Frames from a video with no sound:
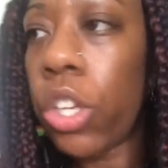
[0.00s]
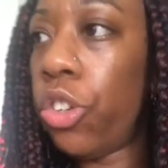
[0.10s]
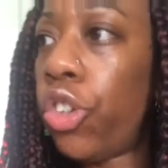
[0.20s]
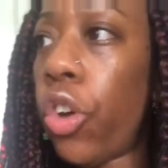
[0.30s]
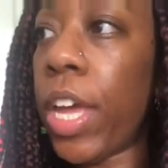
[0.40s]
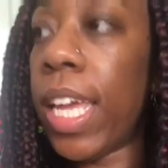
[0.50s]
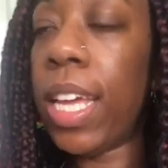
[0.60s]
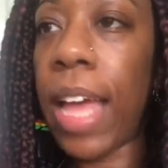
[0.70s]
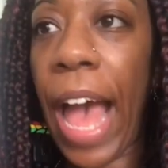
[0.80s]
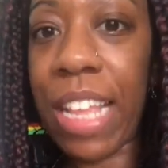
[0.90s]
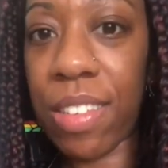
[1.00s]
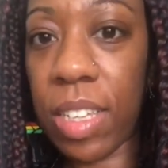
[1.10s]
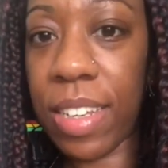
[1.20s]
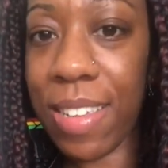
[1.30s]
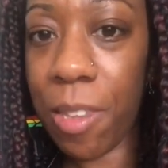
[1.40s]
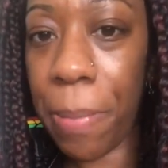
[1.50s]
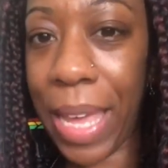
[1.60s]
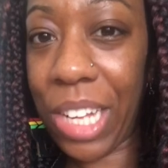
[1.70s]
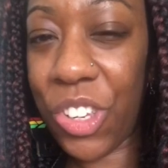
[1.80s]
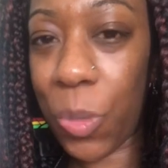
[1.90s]
Joy has
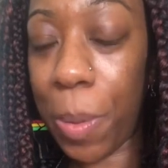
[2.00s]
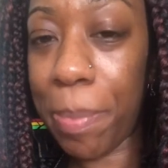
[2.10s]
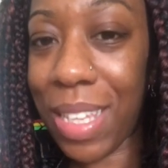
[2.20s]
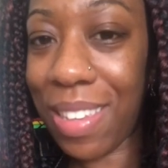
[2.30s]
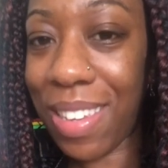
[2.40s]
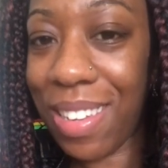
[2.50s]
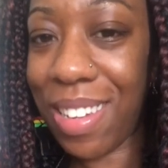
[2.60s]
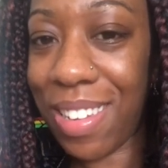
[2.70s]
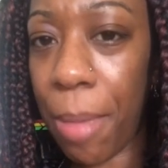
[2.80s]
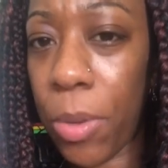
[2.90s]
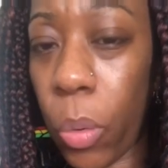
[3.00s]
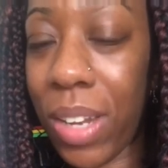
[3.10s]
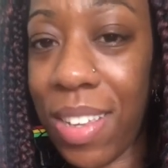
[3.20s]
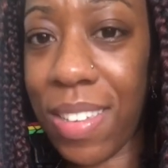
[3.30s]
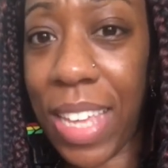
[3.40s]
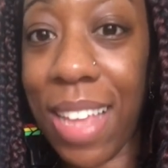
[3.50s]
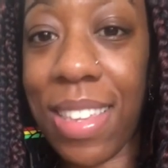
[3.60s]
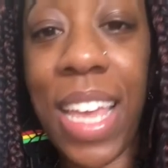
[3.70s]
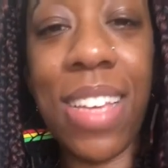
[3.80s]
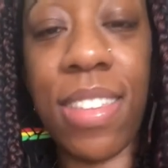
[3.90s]
disappeared. She's been missing since December
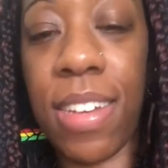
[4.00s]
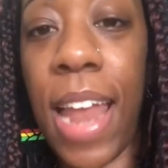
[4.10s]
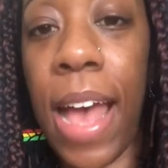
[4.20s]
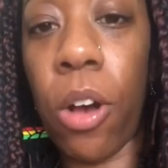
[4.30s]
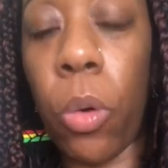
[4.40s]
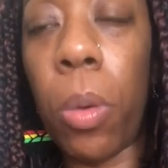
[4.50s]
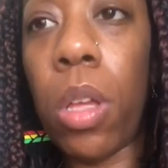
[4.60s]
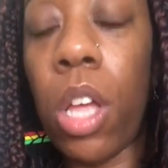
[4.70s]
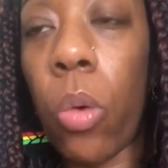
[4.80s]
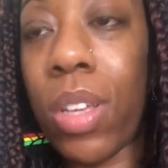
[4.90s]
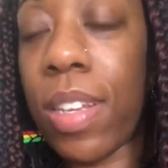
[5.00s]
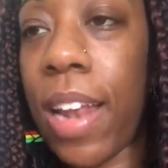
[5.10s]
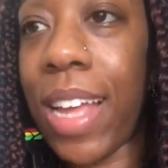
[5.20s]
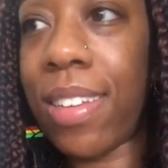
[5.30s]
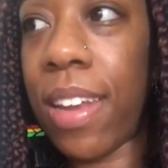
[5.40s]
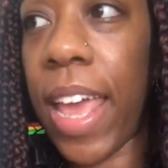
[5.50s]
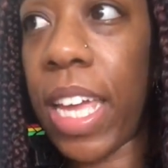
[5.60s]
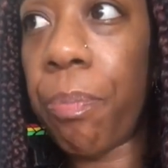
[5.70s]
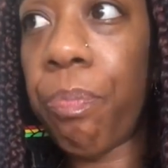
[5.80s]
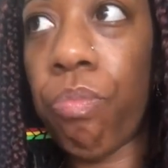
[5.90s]
26th. It is now, what's the date today?